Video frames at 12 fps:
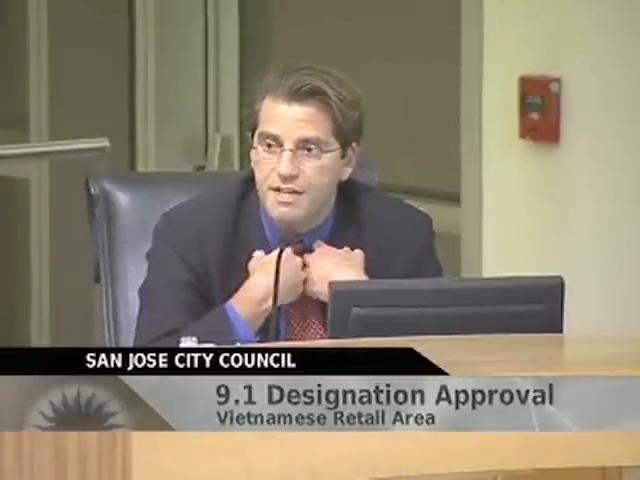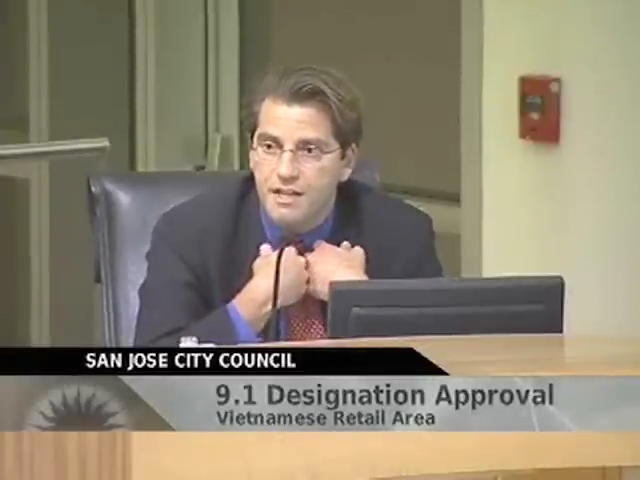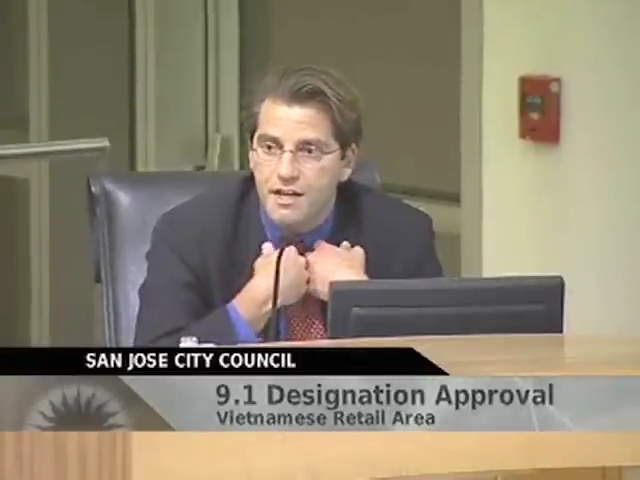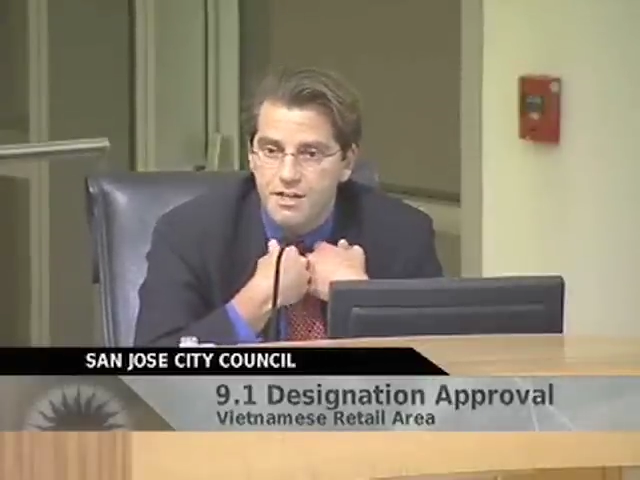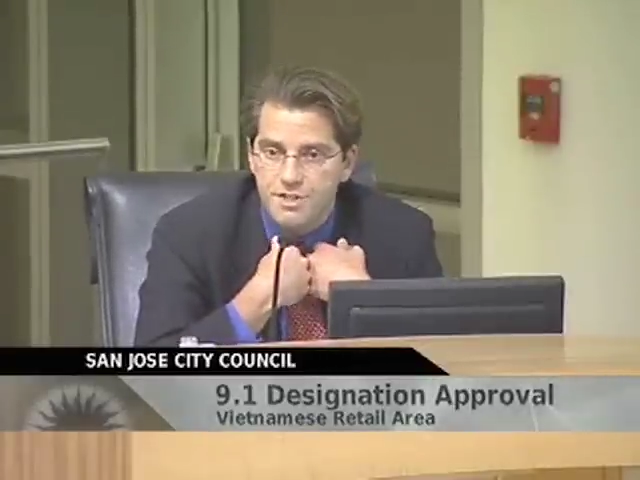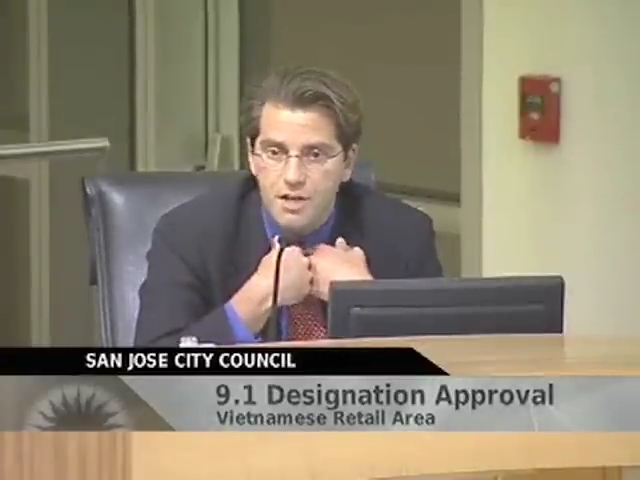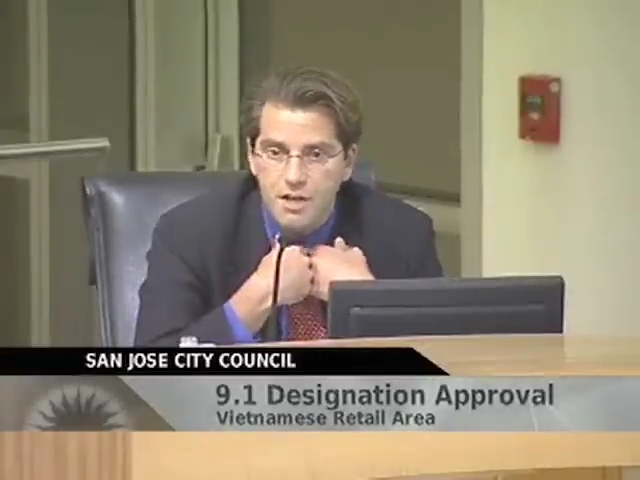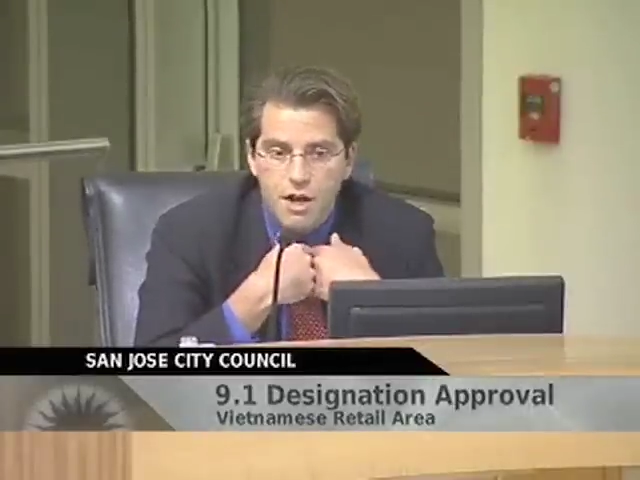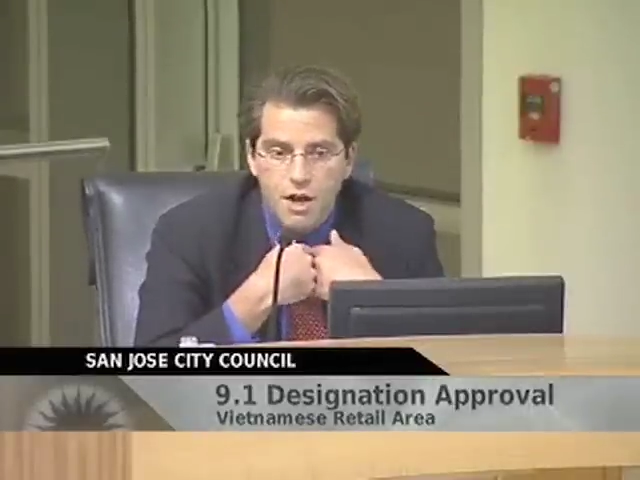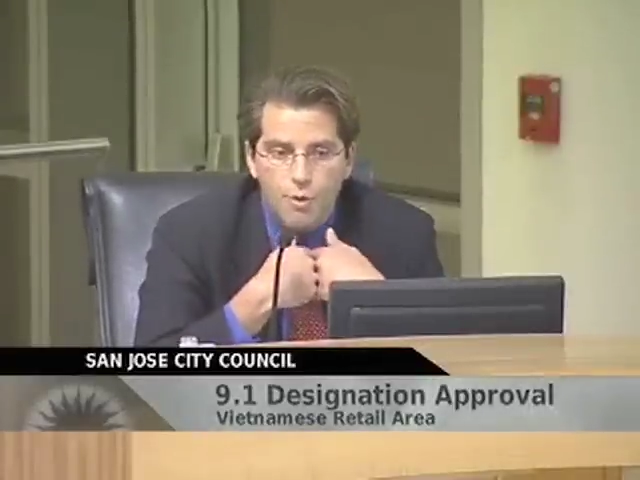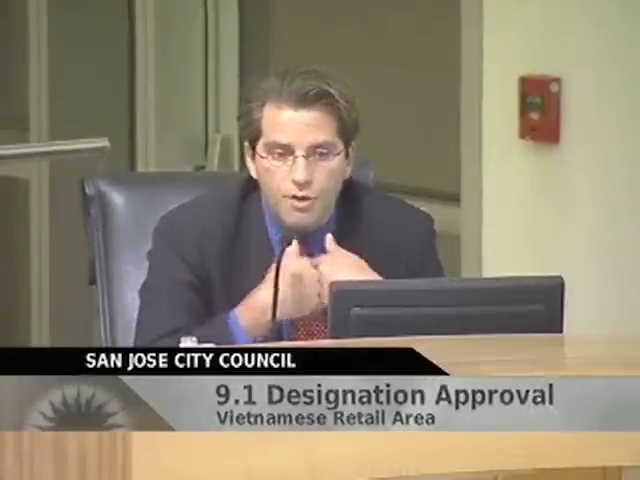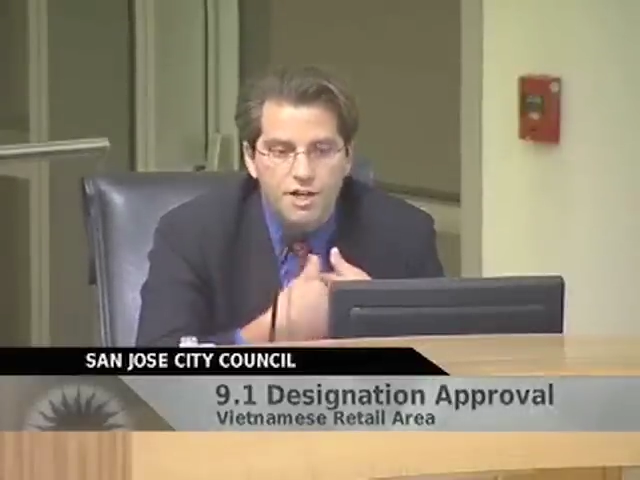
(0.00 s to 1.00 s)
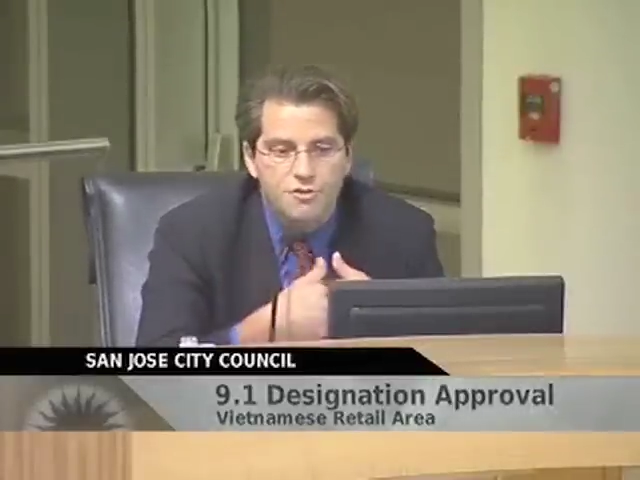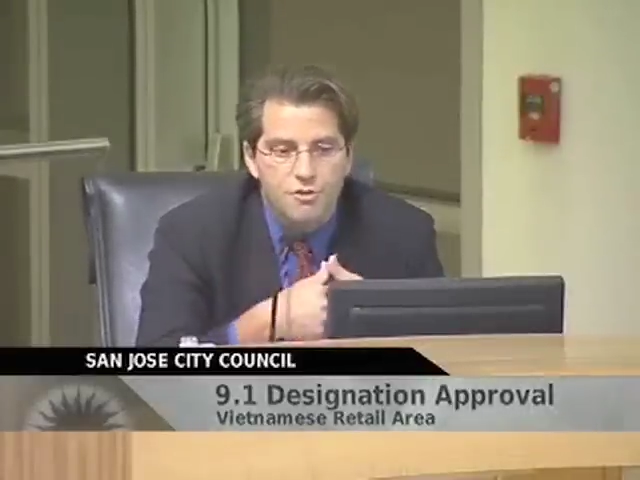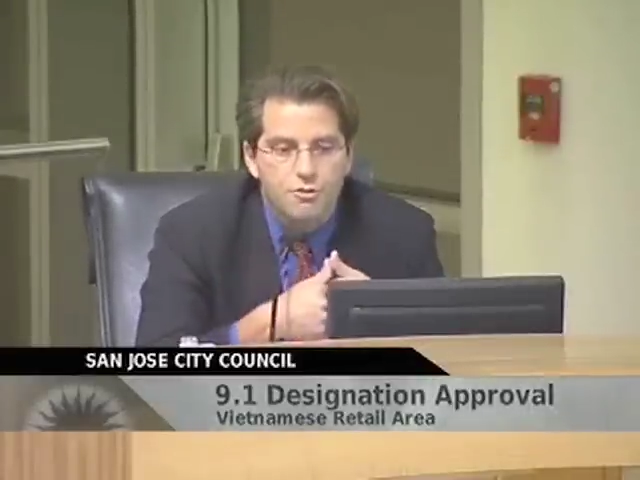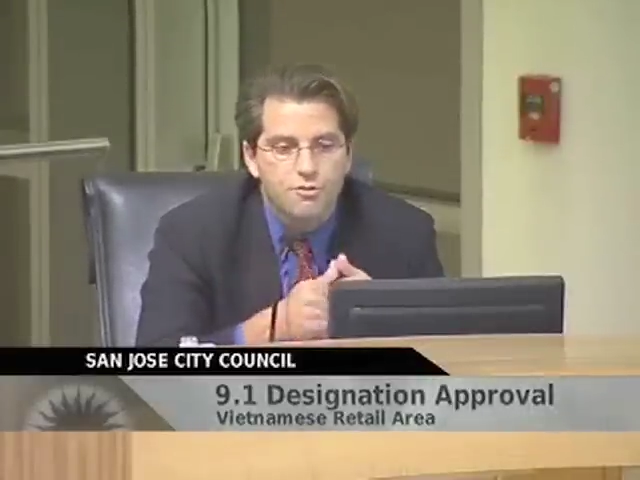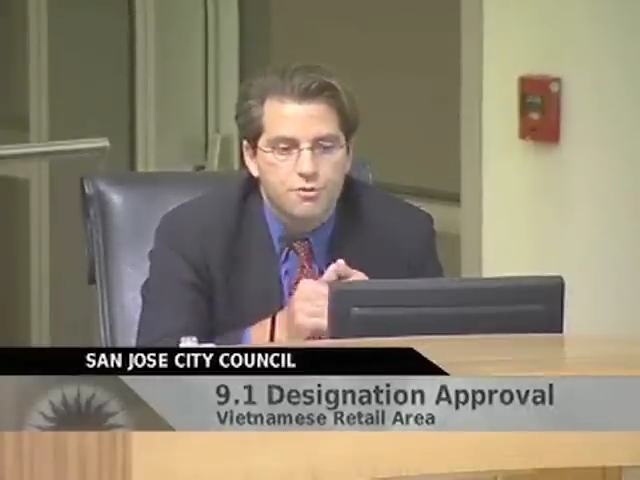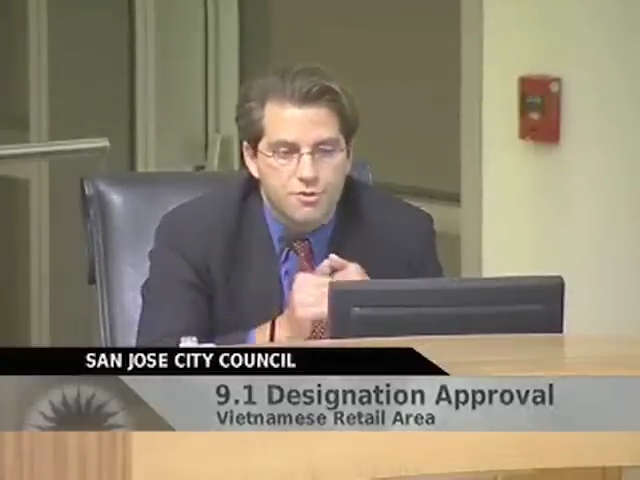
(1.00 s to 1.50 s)
Because when I
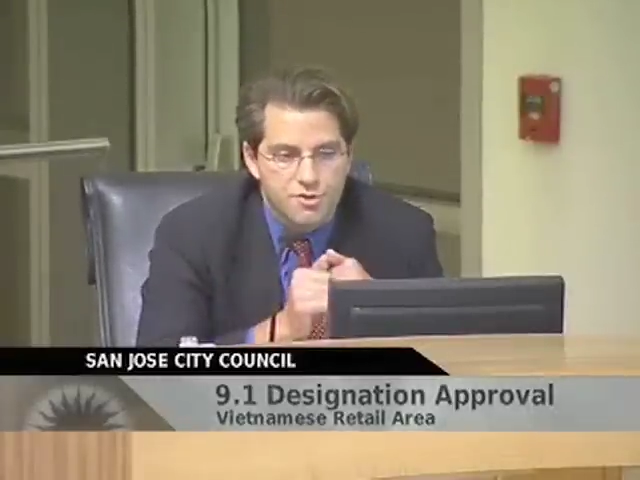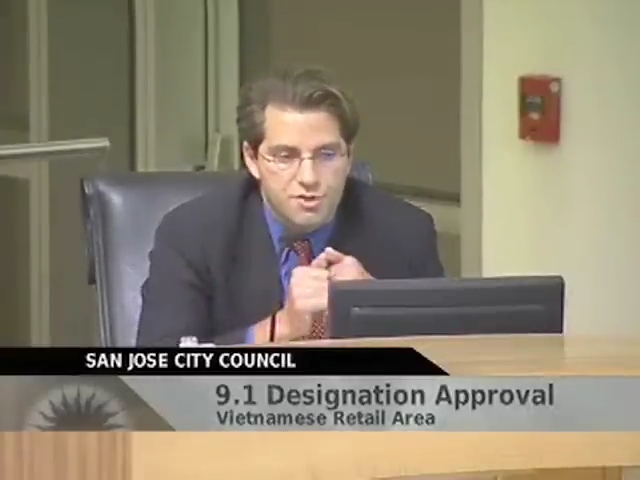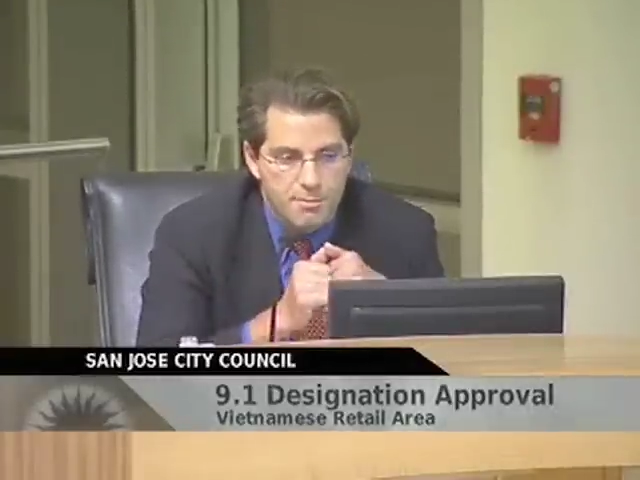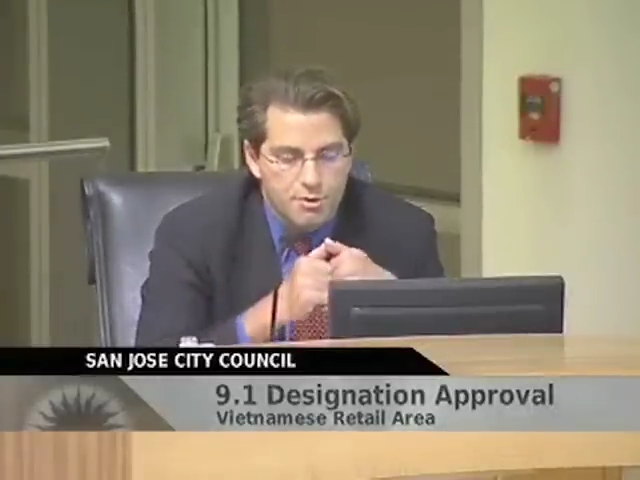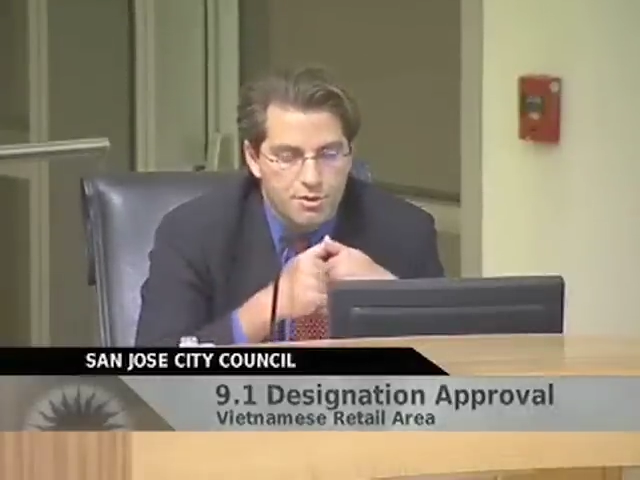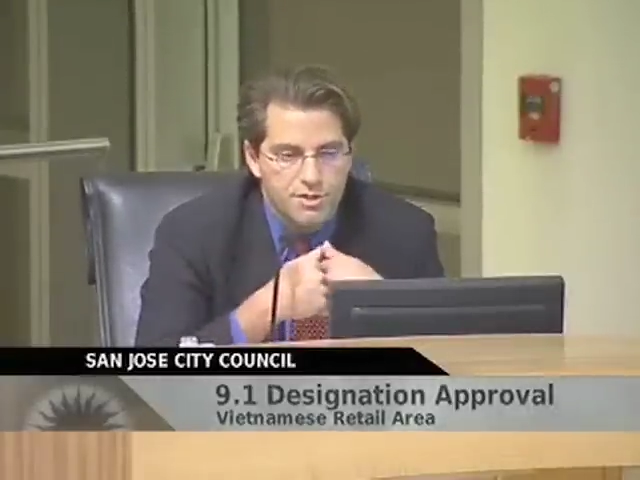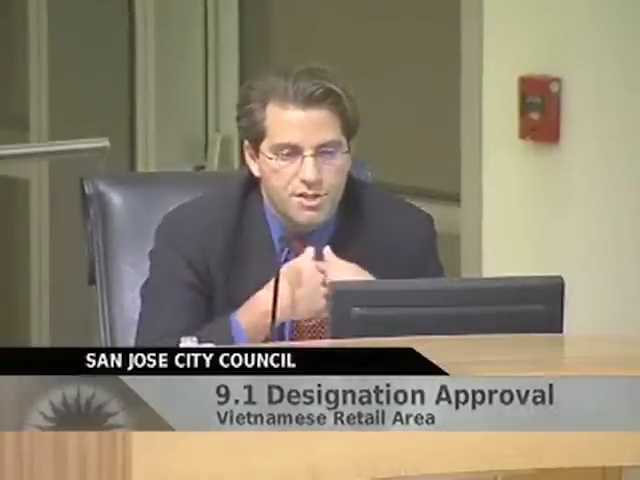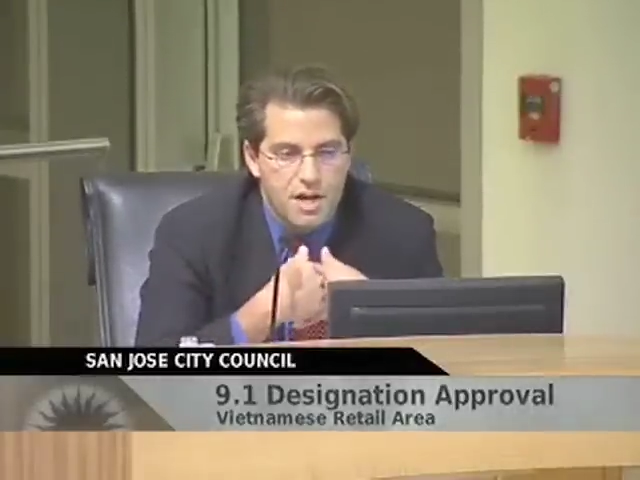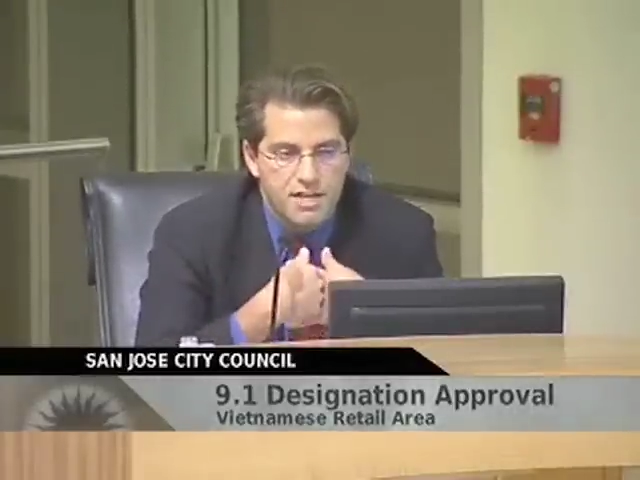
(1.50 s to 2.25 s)
drove through those neighborhoods,